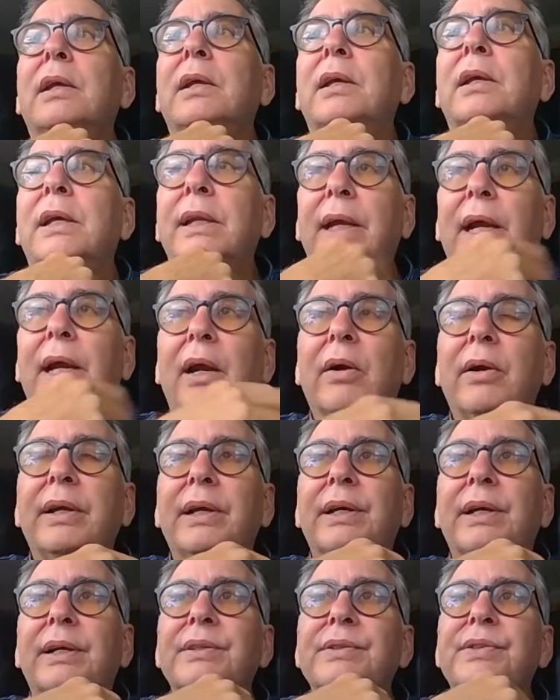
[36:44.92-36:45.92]
in
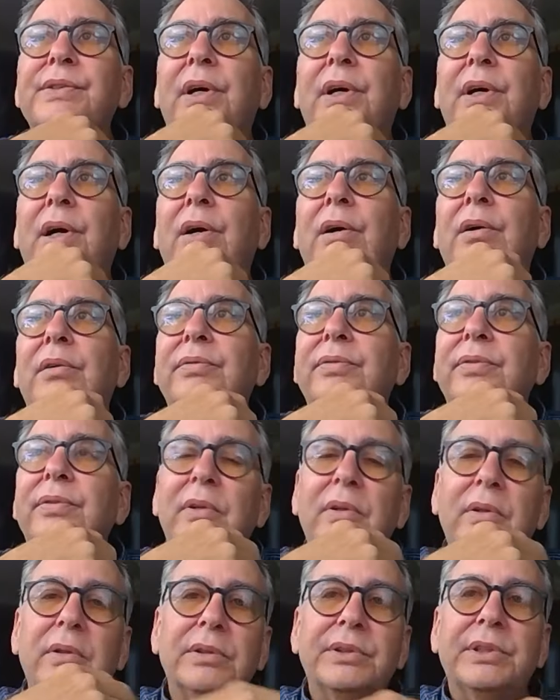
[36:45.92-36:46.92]
areas of
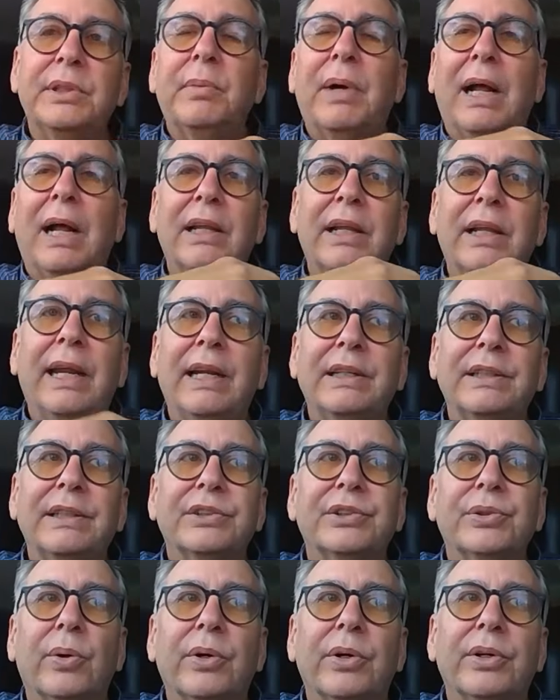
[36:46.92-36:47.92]
demyelinating
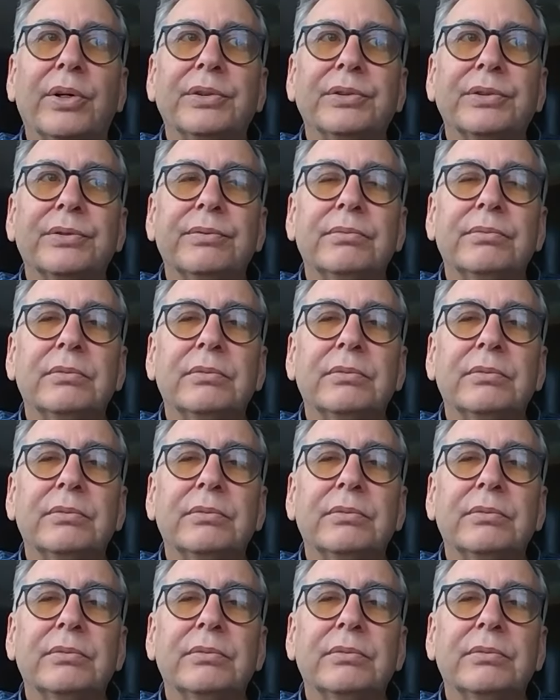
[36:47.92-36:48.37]
disorders?